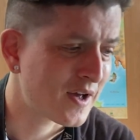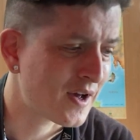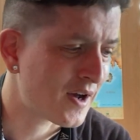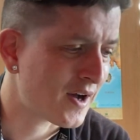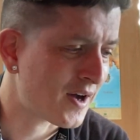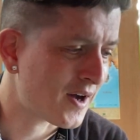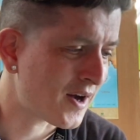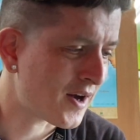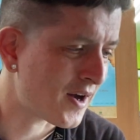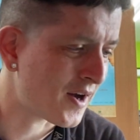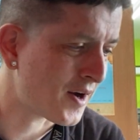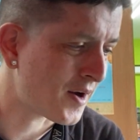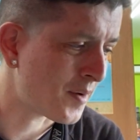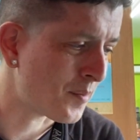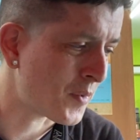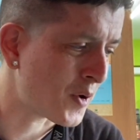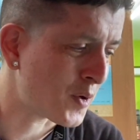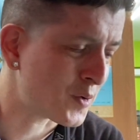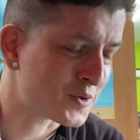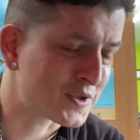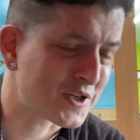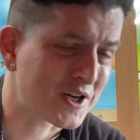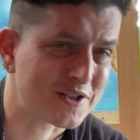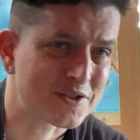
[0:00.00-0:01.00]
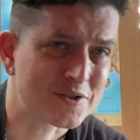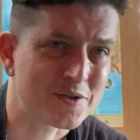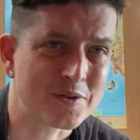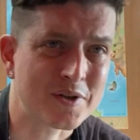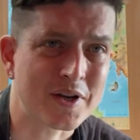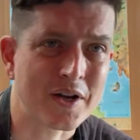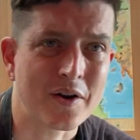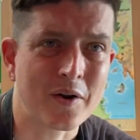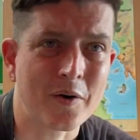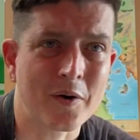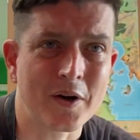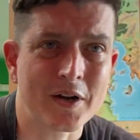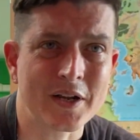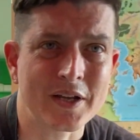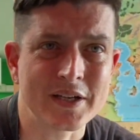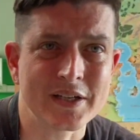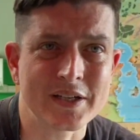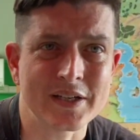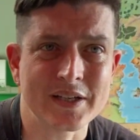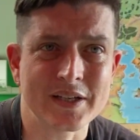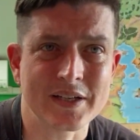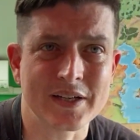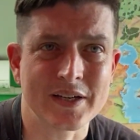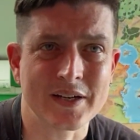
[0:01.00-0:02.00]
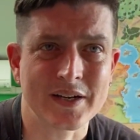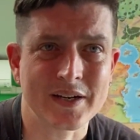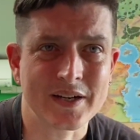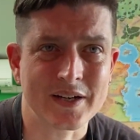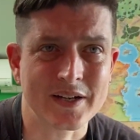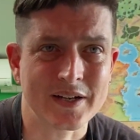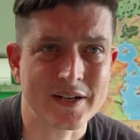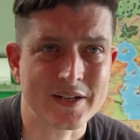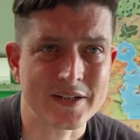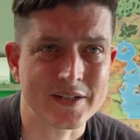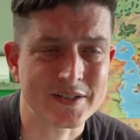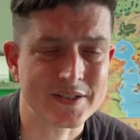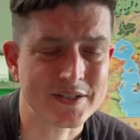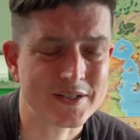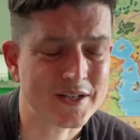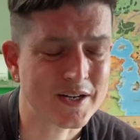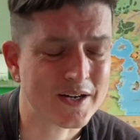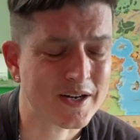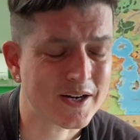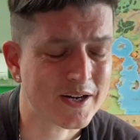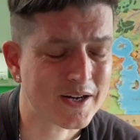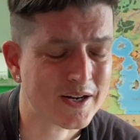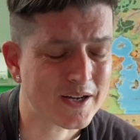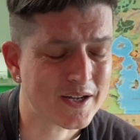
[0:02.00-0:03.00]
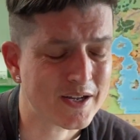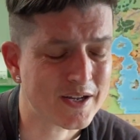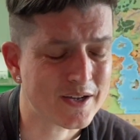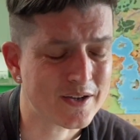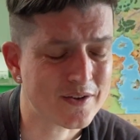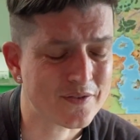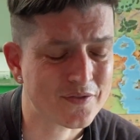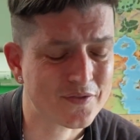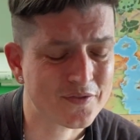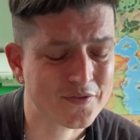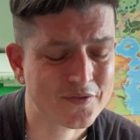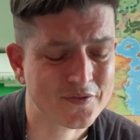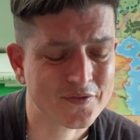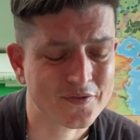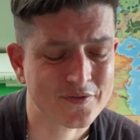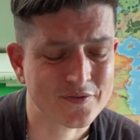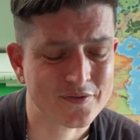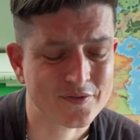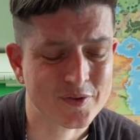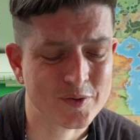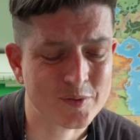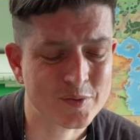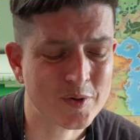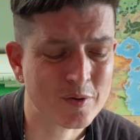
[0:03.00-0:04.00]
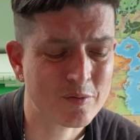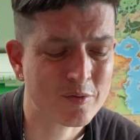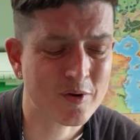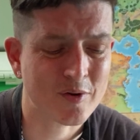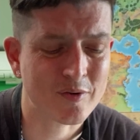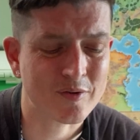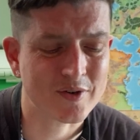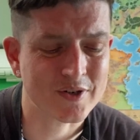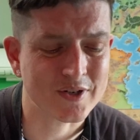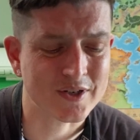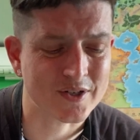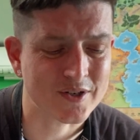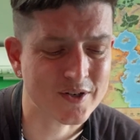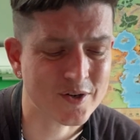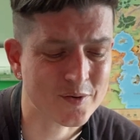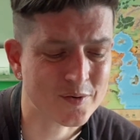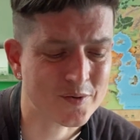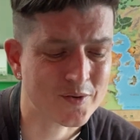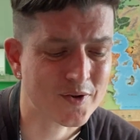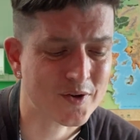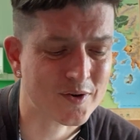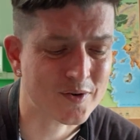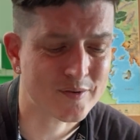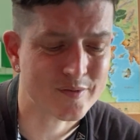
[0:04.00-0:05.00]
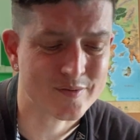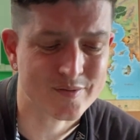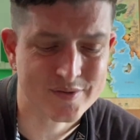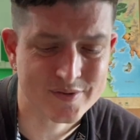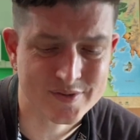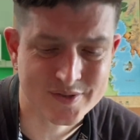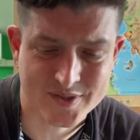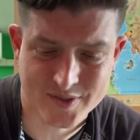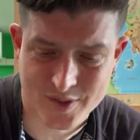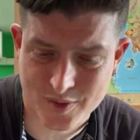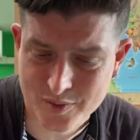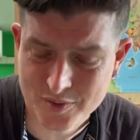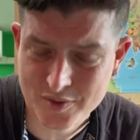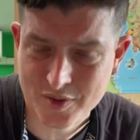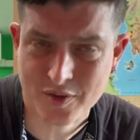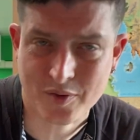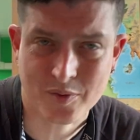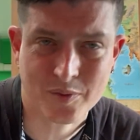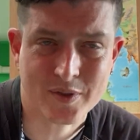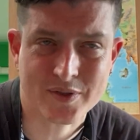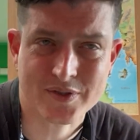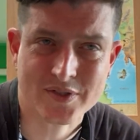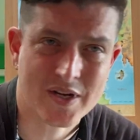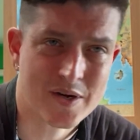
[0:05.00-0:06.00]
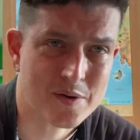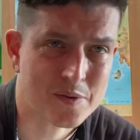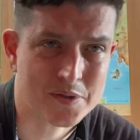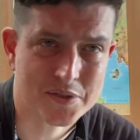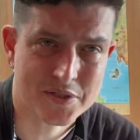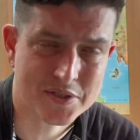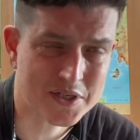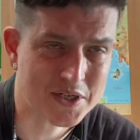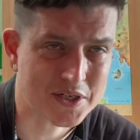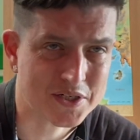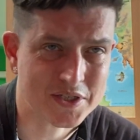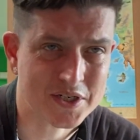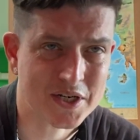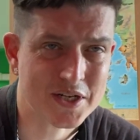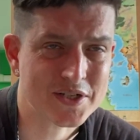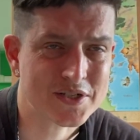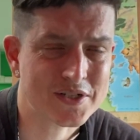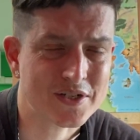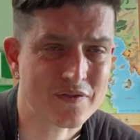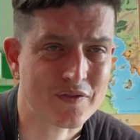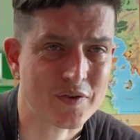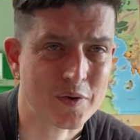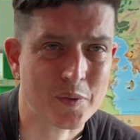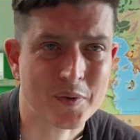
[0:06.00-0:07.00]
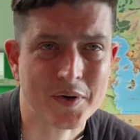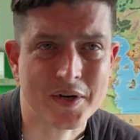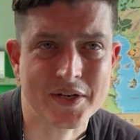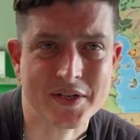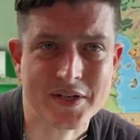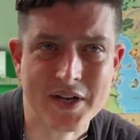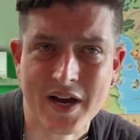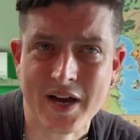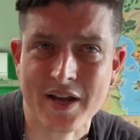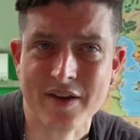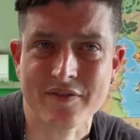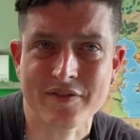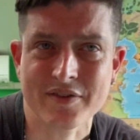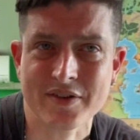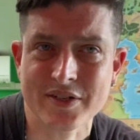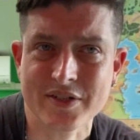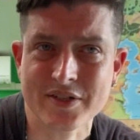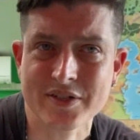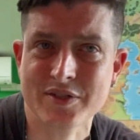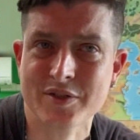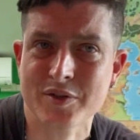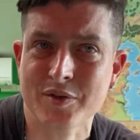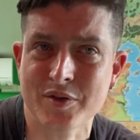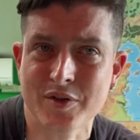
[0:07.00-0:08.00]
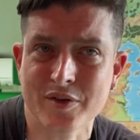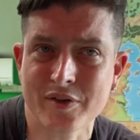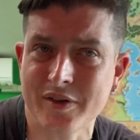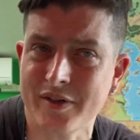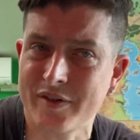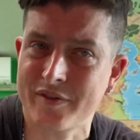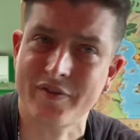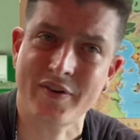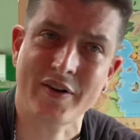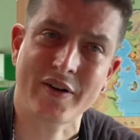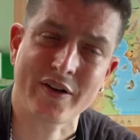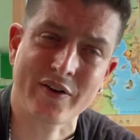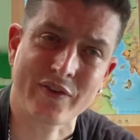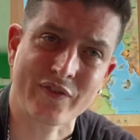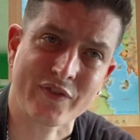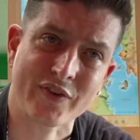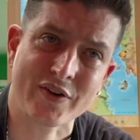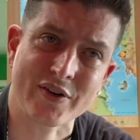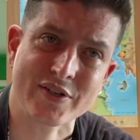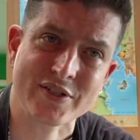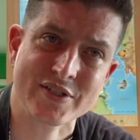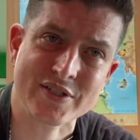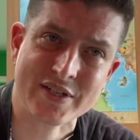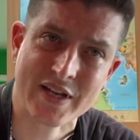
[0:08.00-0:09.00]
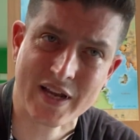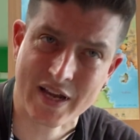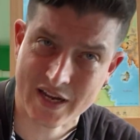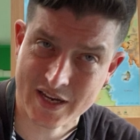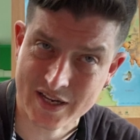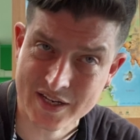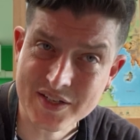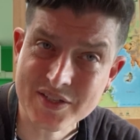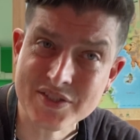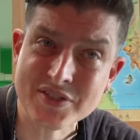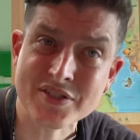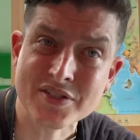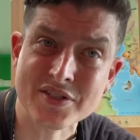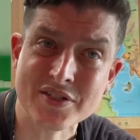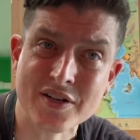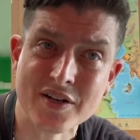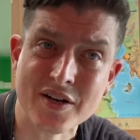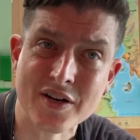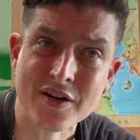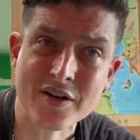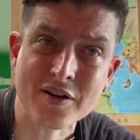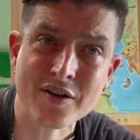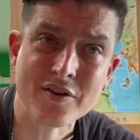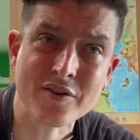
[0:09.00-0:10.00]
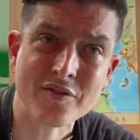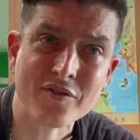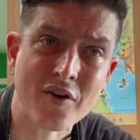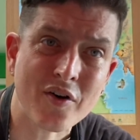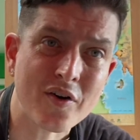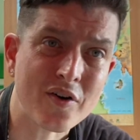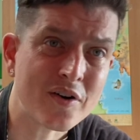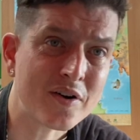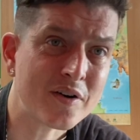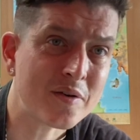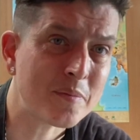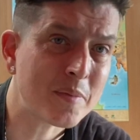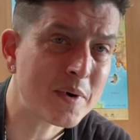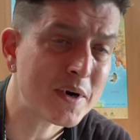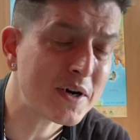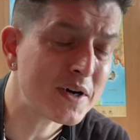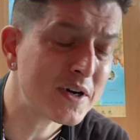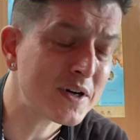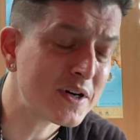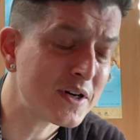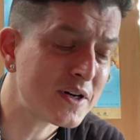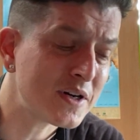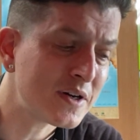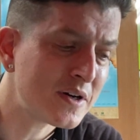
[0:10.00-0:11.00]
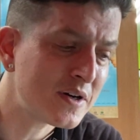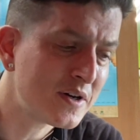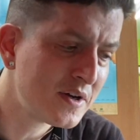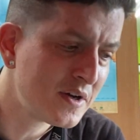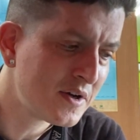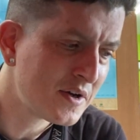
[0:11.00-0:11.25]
Ochazuka Nori, and if you don't already know those are the ones I would suggest if you want to dive into your very first taste of horror manga.